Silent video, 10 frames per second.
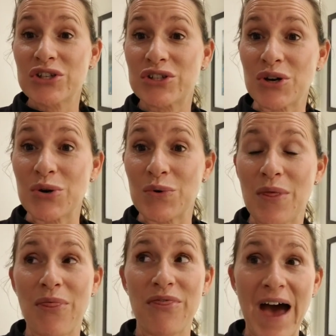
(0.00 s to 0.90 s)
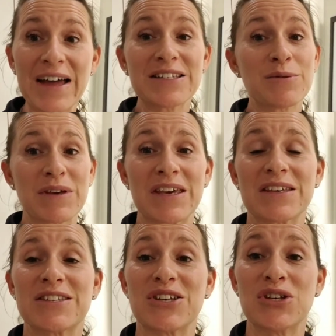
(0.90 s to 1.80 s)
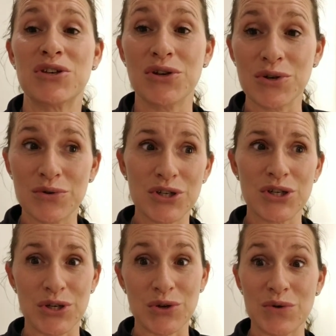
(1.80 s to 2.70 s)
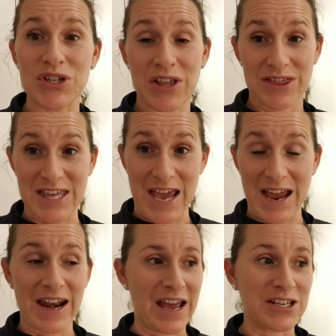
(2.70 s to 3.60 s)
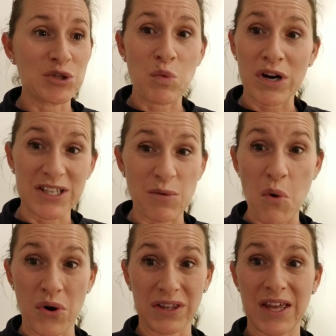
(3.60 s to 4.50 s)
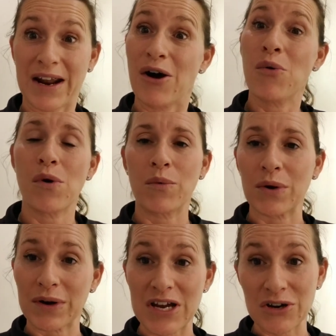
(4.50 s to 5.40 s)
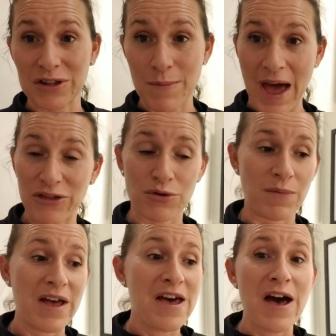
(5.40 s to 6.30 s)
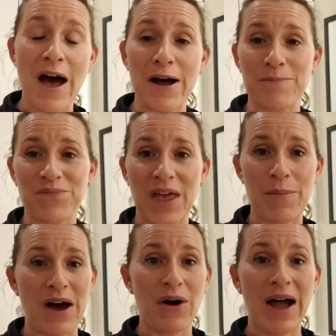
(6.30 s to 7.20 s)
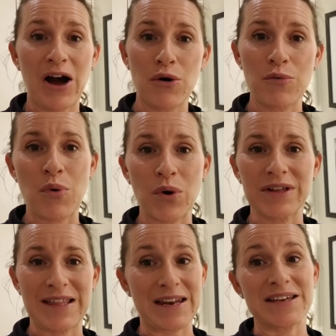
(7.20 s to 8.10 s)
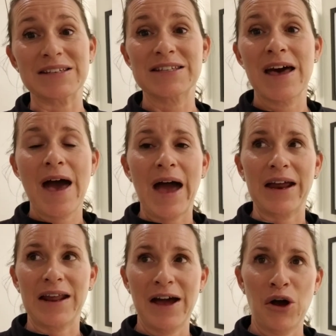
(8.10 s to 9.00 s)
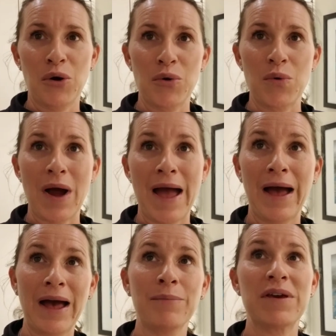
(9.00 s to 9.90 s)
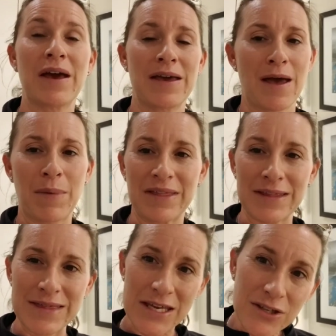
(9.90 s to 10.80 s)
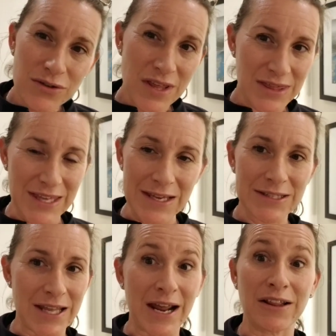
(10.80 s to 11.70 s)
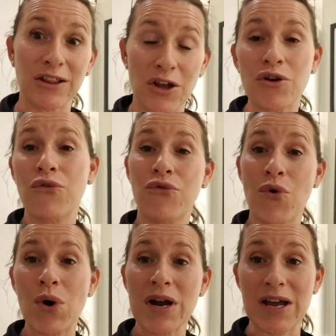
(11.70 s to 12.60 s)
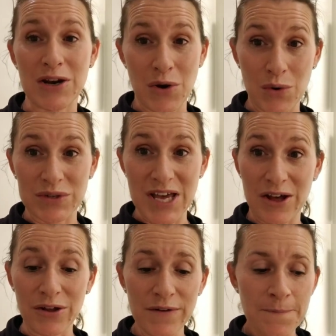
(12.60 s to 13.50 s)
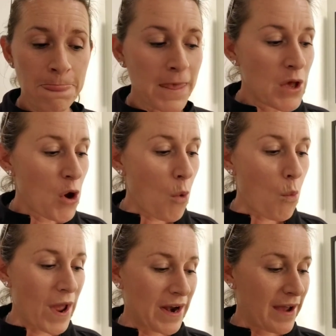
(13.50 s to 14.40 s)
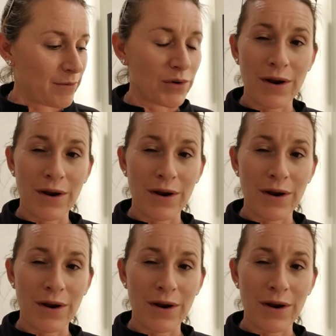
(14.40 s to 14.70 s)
So that to me is a huge, huge thing. And I just wanted to point that out while we were here in the bathroom um, about how important that is and how happy I am and that these are the things that I look for in a hotel when I'm